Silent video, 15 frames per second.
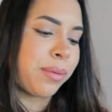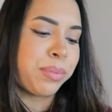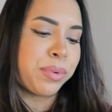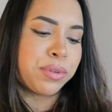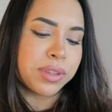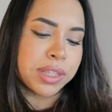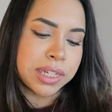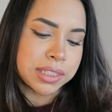I
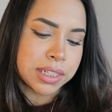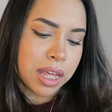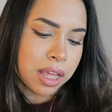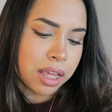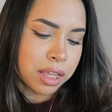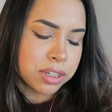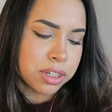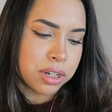bought this.
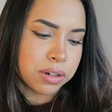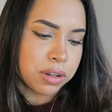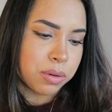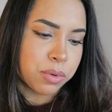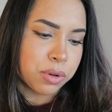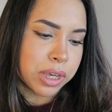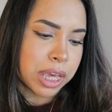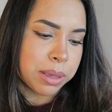I don't
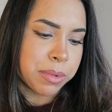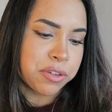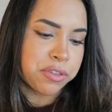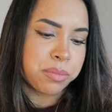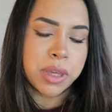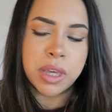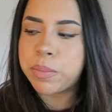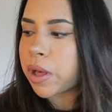know what came
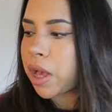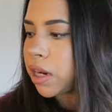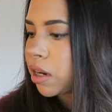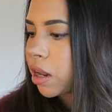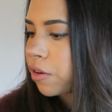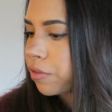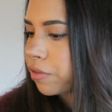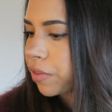over me, but I
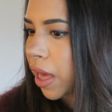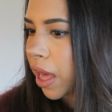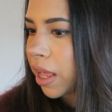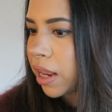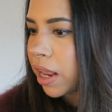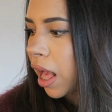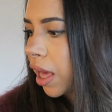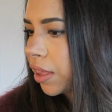love
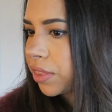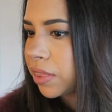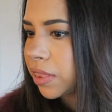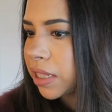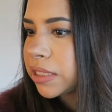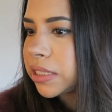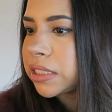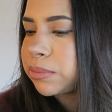that. I
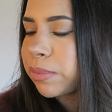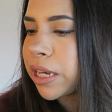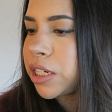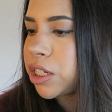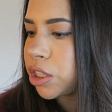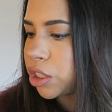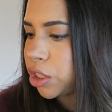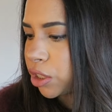think this is
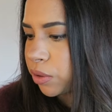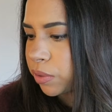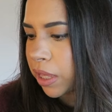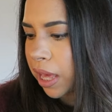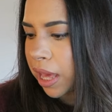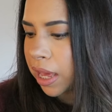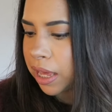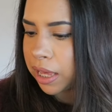made in the
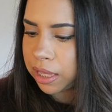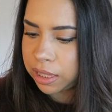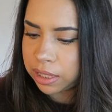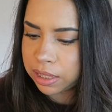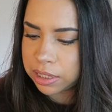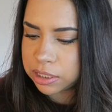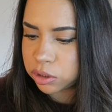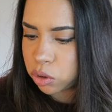
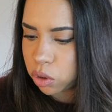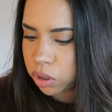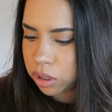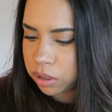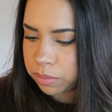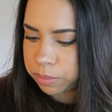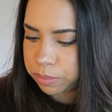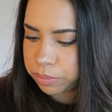UK and it's got
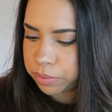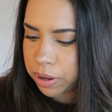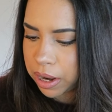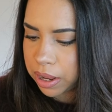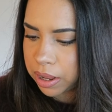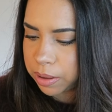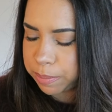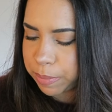a
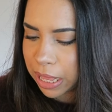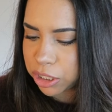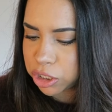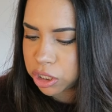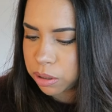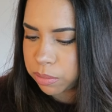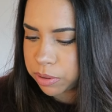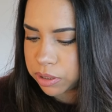
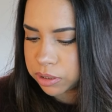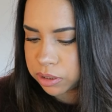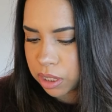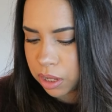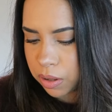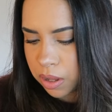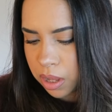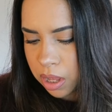batch number,
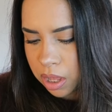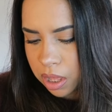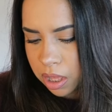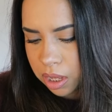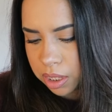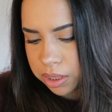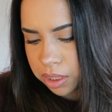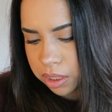so
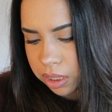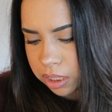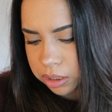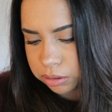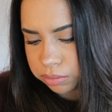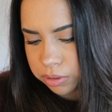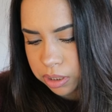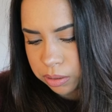I think
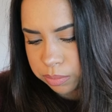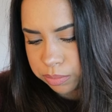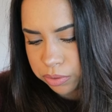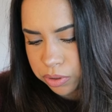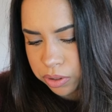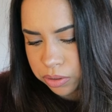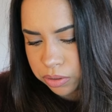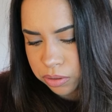that's really
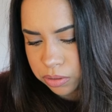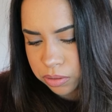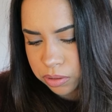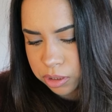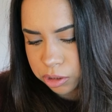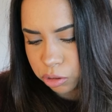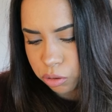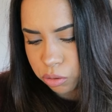brill.
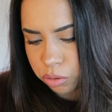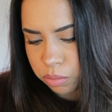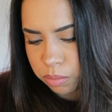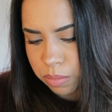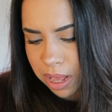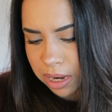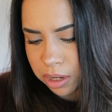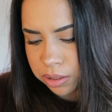It's called
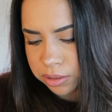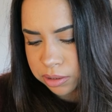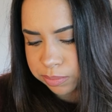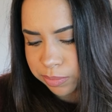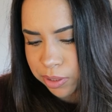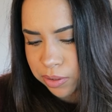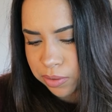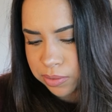Mellow's
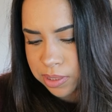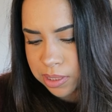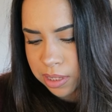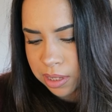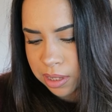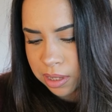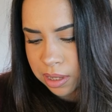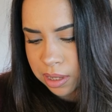
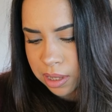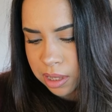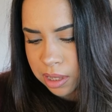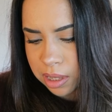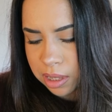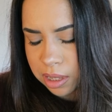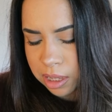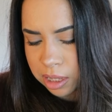Beauty.
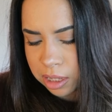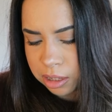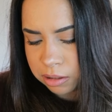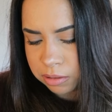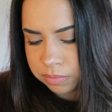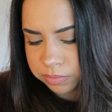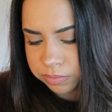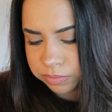
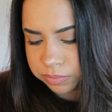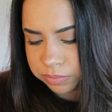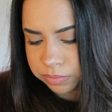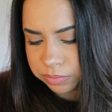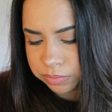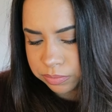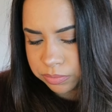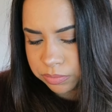
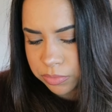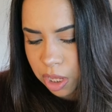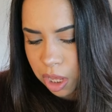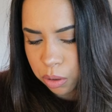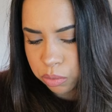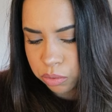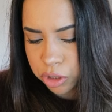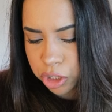
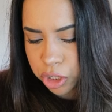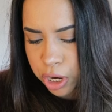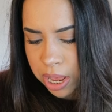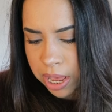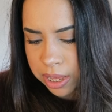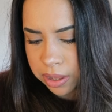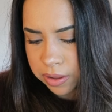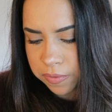I will
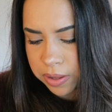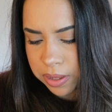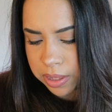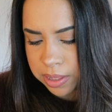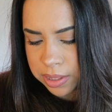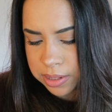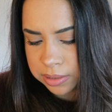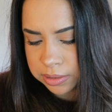check if it
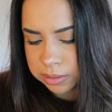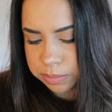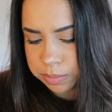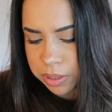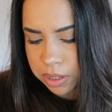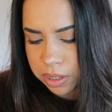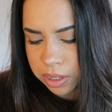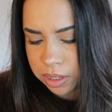is,
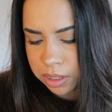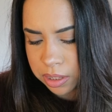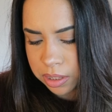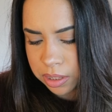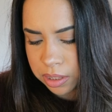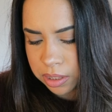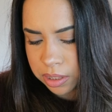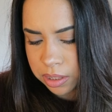but
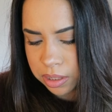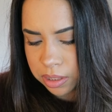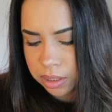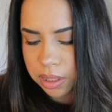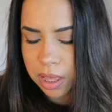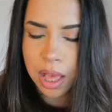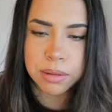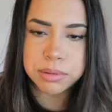I
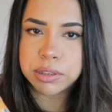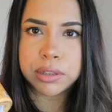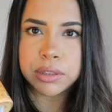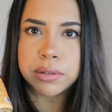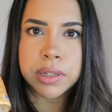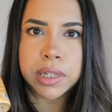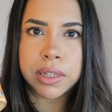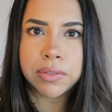
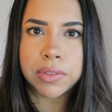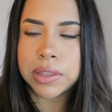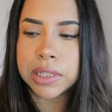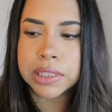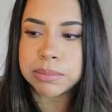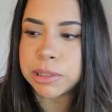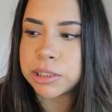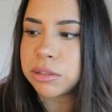absolutely think
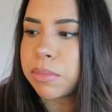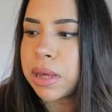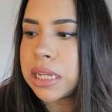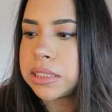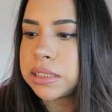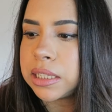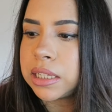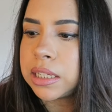this smells
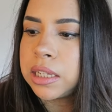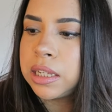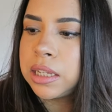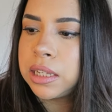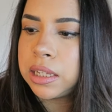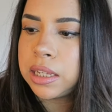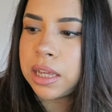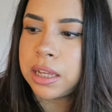amazing.
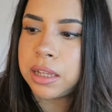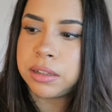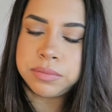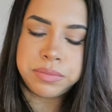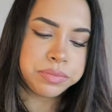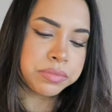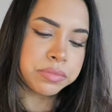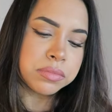
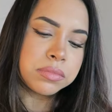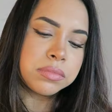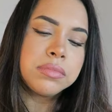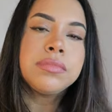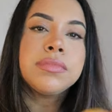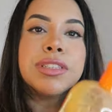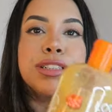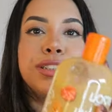
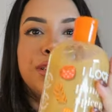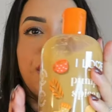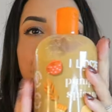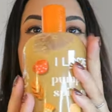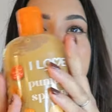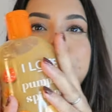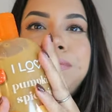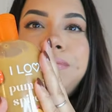
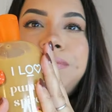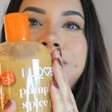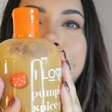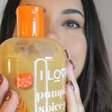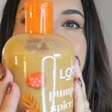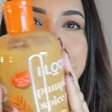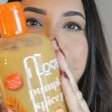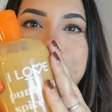So
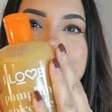next